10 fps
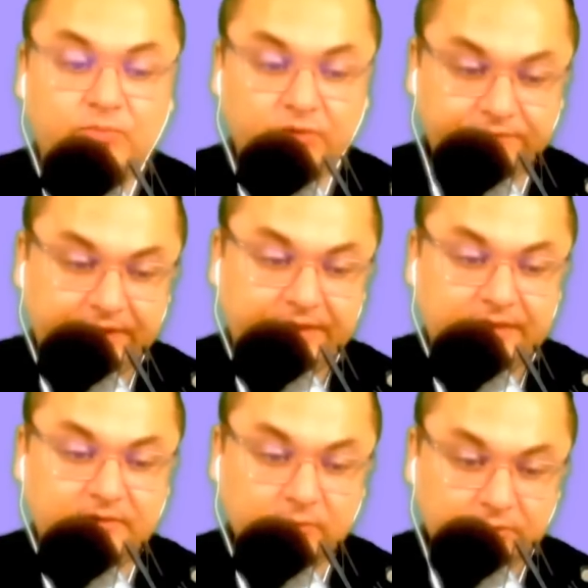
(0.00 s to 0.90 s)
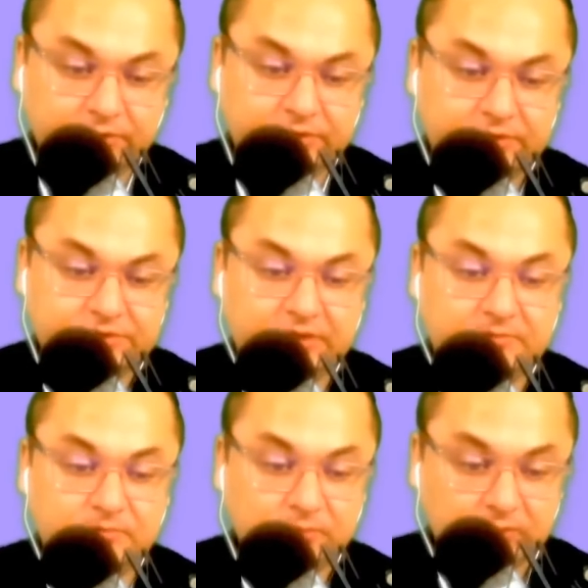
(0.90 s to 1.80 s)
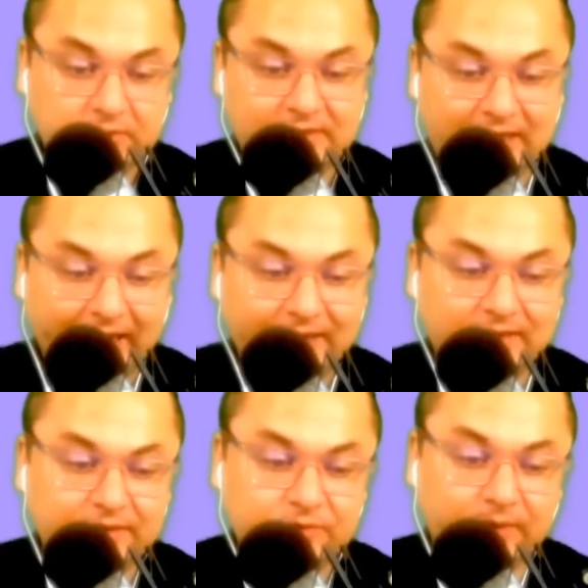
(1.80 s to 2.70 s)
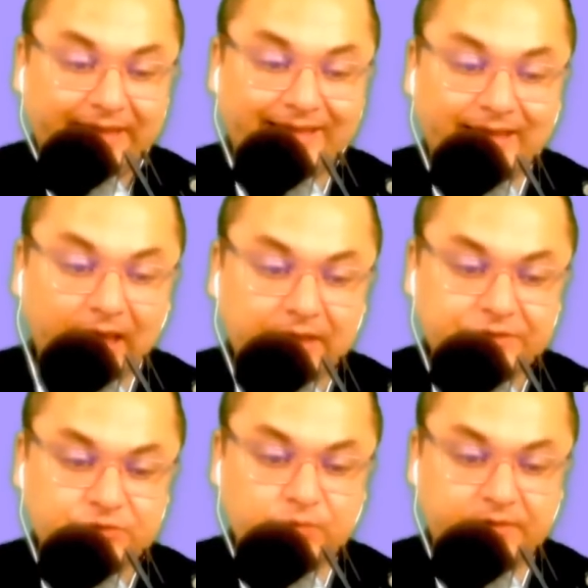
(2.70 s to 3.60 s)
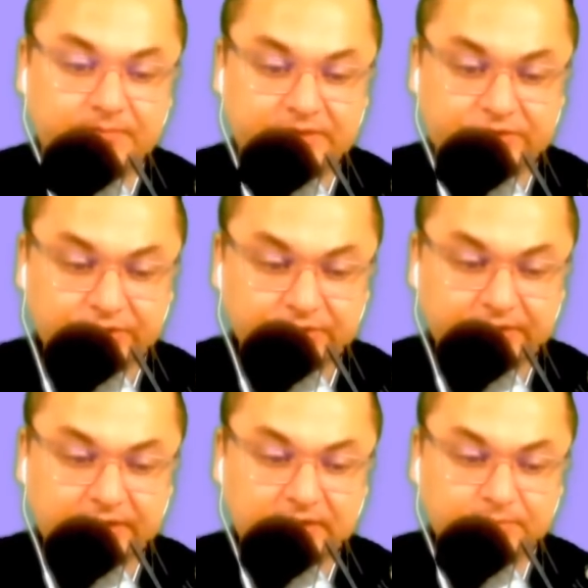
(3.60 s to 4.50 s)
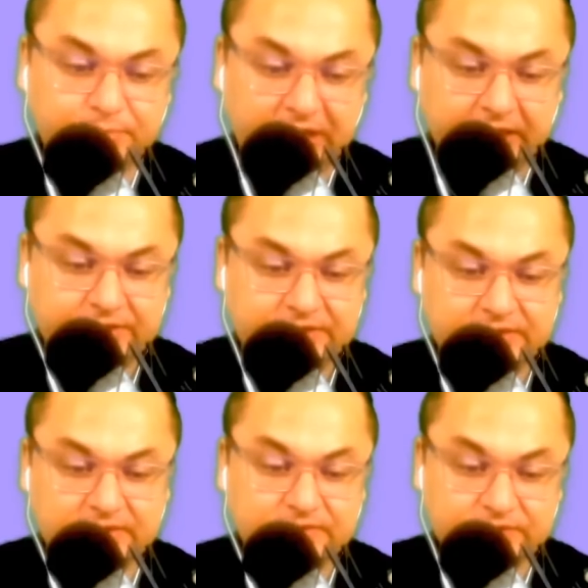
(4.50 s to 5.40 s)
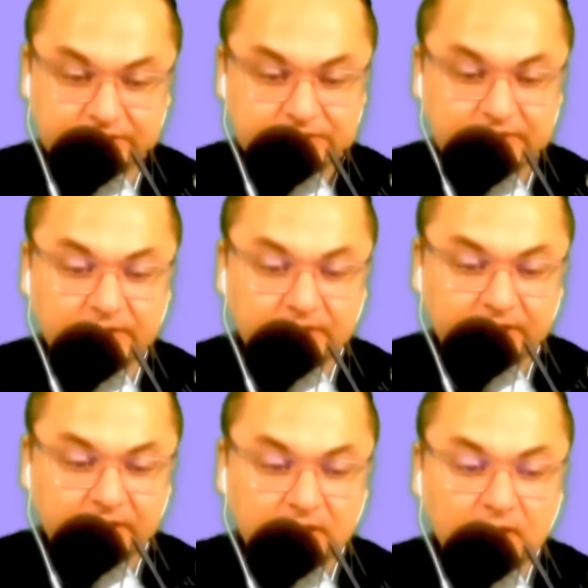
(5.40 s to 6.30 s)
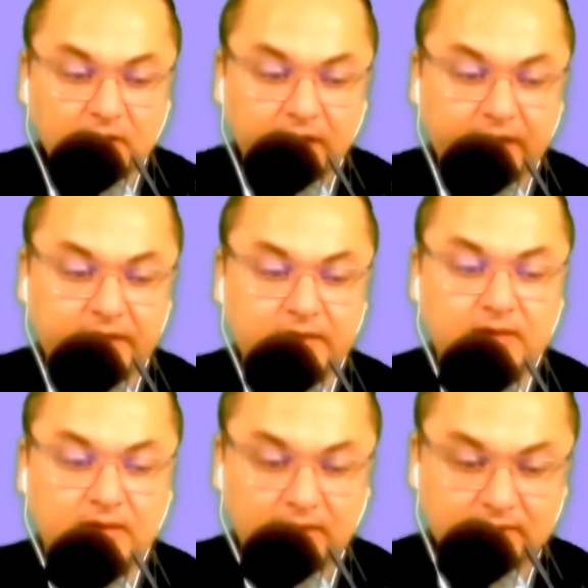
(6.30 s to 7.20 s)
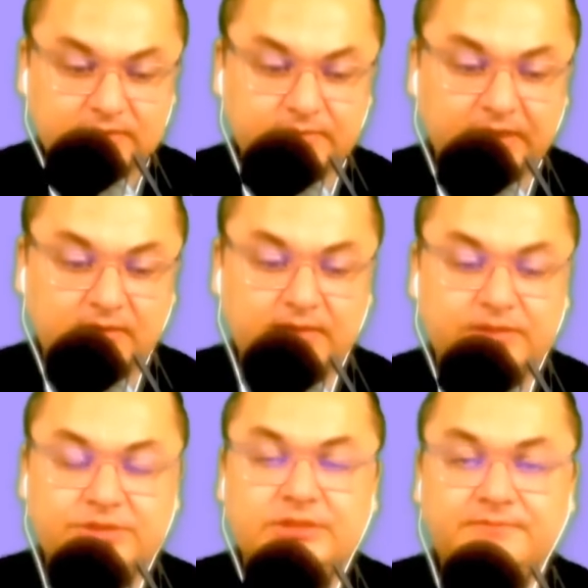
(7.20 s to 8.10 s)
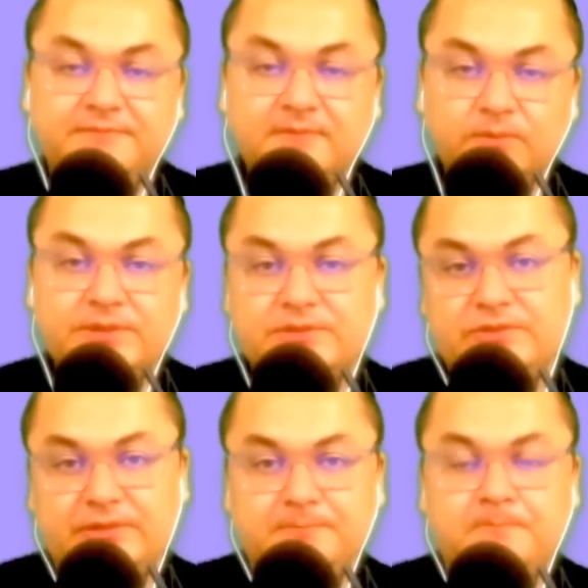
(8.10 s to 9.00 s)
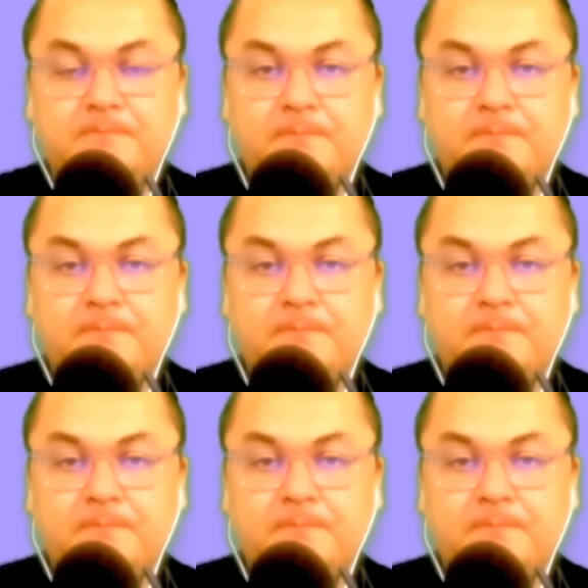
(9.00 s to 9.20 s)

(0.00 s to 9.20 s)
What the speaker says: motivated learners are more likely to engage with material, practice consistently, and ultimately achieve fluency.